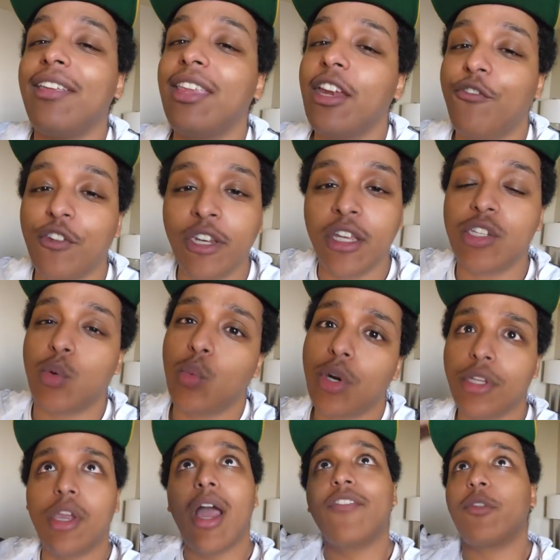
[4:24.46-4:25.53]
And then if it doesn't
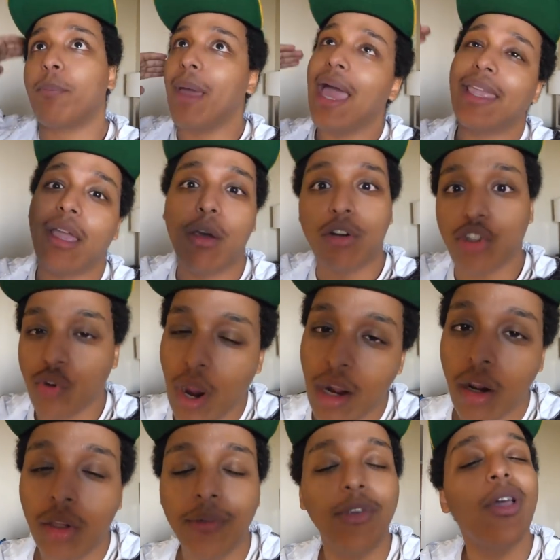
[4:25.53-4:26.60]
work, you'll have to back out and try it
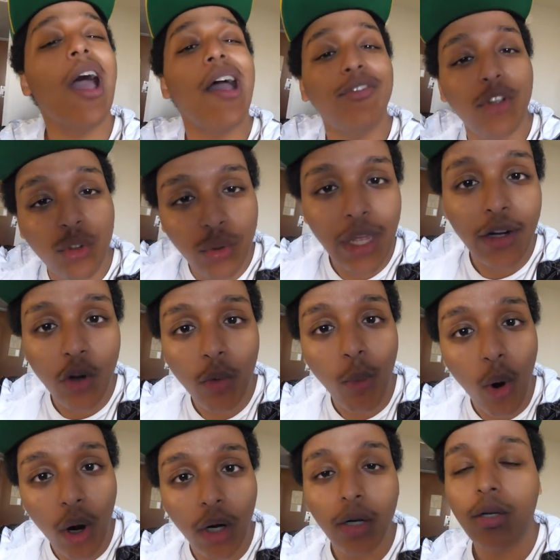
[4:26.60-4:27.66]
all over. You don't have to do that no
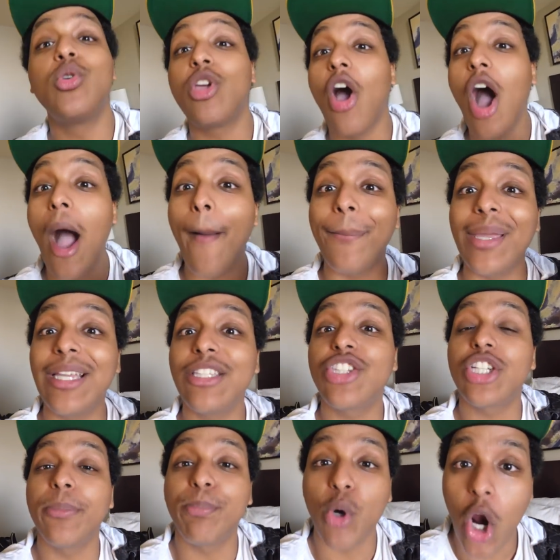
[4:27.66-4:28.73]
more. can hop into
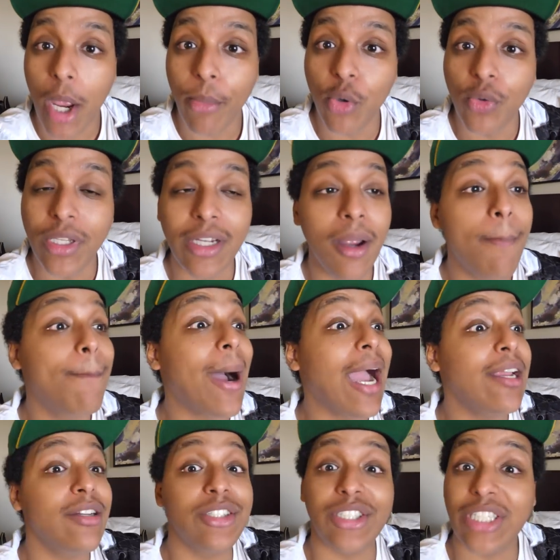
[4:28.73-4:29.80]
the Prime Arena by
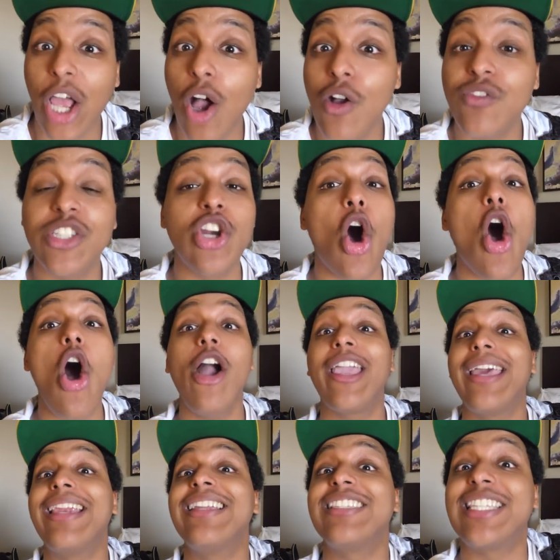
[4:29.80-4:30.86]
yourselves and all
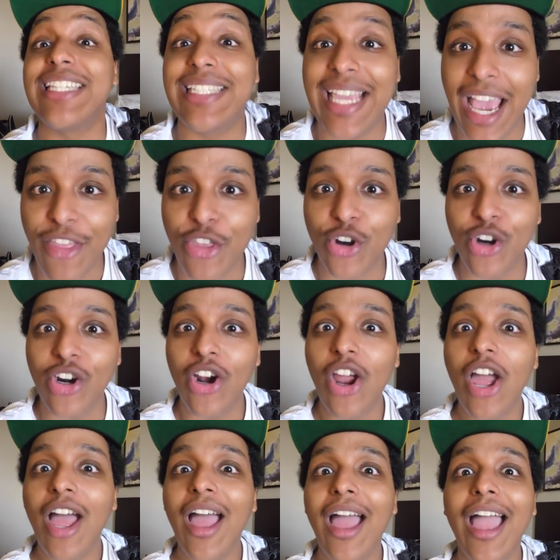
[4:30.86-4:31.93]
get in
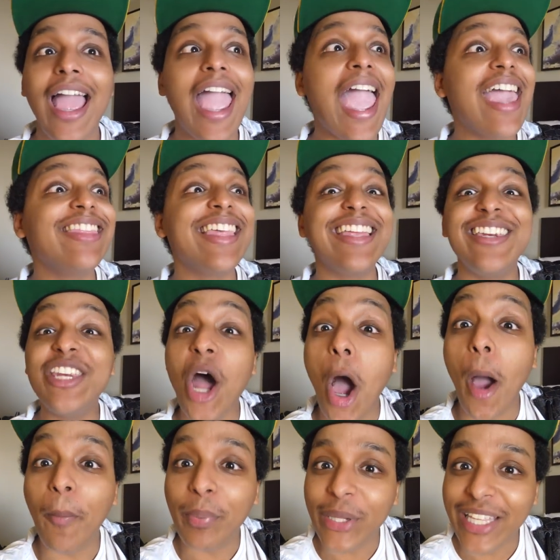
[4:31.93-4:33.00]
together, and then
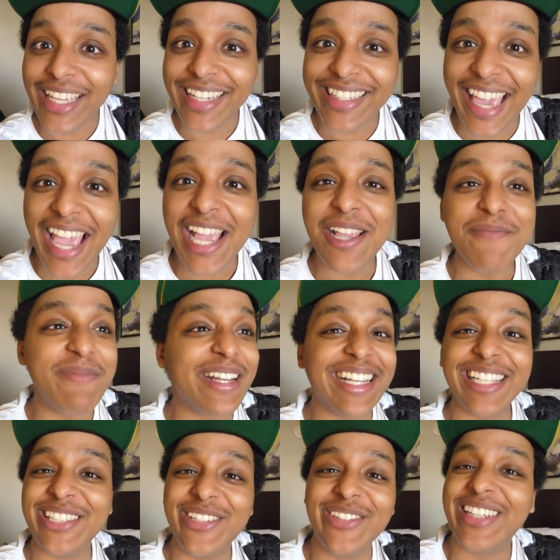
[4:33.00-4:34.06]
not play a game
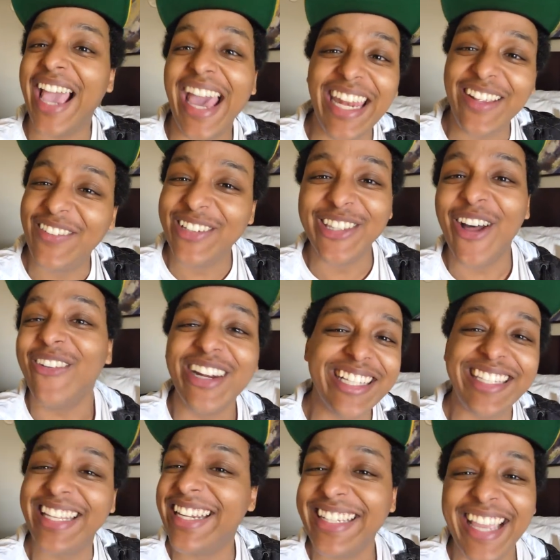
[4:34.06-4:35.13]
because you can't even load
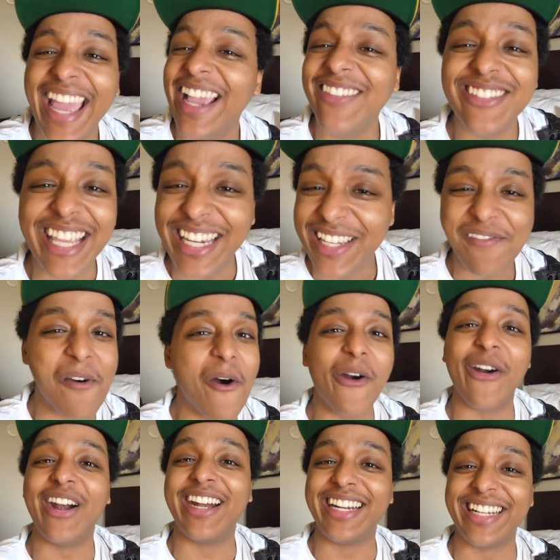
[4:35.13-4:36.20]
into the games
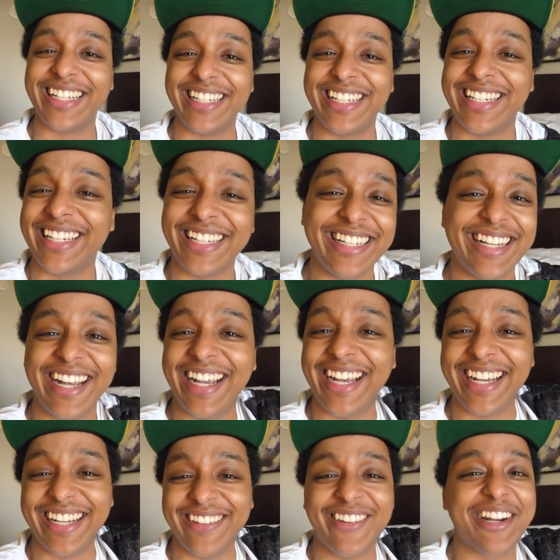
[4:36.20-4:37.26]
anymore.
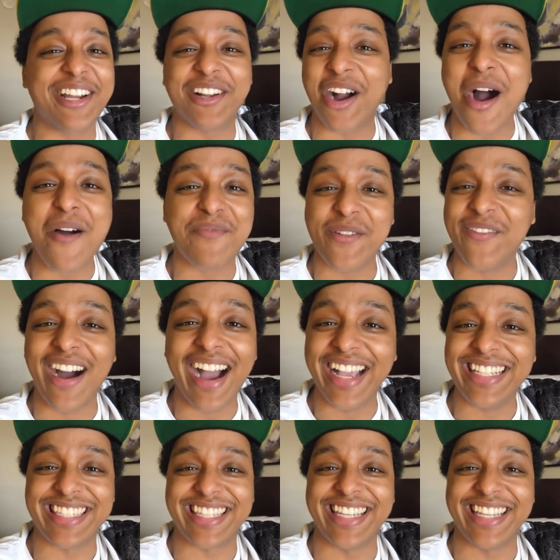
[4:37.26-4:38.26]
What a compromise.